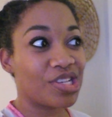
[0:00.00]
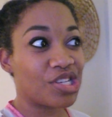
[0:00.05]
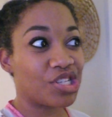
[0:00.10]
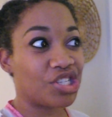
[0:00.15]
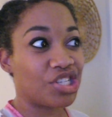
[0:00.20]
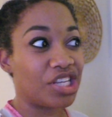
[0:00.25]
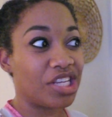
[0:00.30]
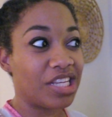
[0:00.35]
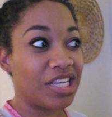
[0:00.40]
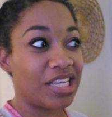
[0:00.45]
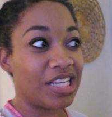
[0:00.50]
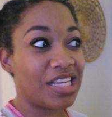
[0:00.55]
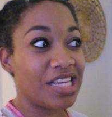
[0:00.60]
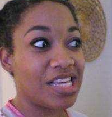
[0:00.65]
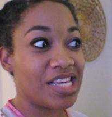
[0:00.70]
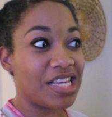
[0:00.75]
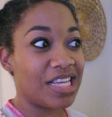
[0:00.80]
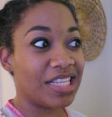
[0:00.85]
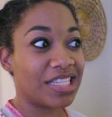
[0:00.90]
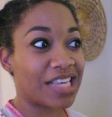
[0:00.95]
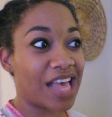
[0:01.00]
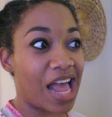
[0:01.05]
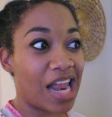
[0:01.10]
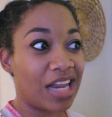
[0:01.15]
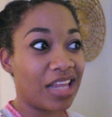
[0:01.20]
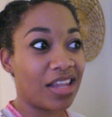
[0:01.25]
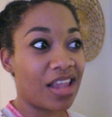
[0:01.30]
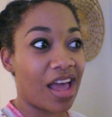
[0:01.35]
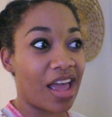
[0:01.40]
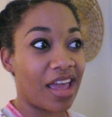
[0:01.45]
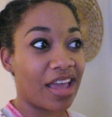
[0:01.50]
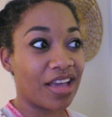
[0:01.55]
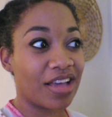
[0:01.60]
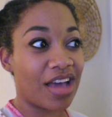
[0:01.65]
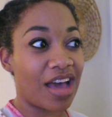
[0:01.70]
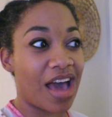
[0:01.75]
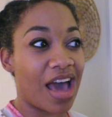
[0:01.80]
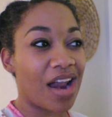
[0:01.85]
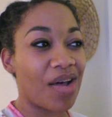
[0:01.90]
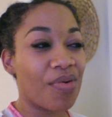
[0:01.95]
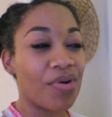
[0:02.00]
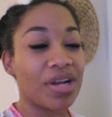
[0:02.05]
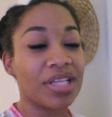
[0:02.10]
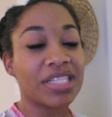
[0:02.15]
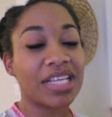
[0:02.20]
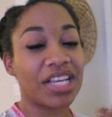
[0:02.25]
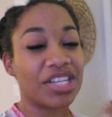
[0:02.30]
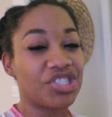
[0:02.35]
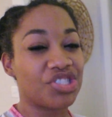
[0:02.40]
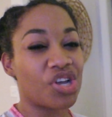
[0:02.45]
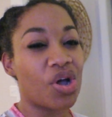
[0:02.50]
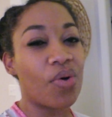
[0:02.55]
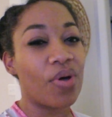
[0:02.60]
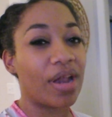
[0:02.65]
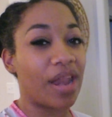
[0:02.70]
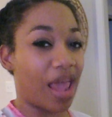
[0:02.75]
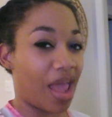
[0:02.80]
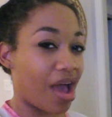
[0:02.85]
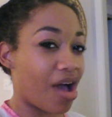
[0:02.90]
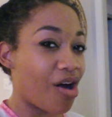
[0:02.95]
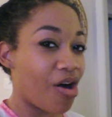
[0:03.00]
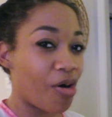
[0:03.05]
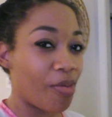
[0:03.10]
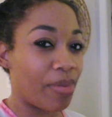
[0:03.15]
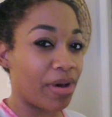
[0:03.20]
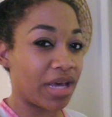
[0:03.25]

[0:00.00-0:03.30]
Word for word: she's kind of like, I don't want to say showing out,